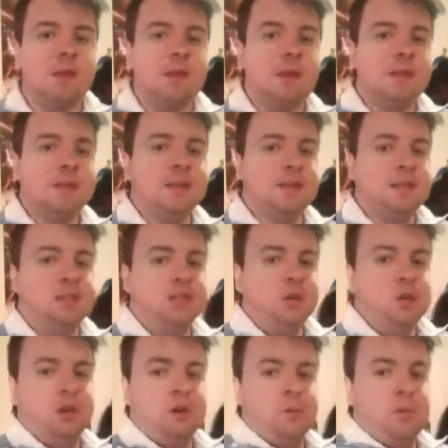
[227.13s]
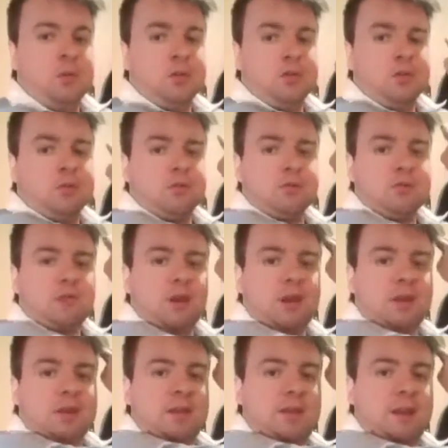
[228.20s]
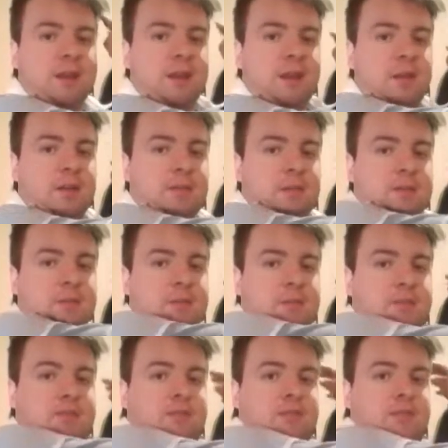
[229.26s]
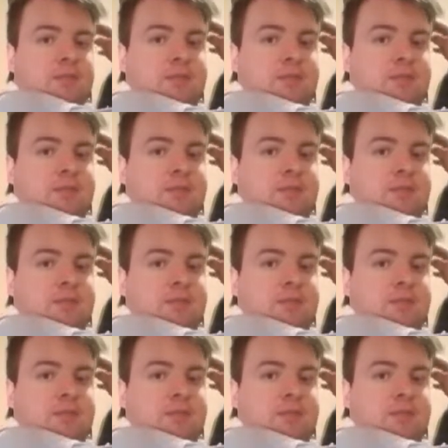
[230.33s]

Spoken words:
is the Joker poster right there. Oops.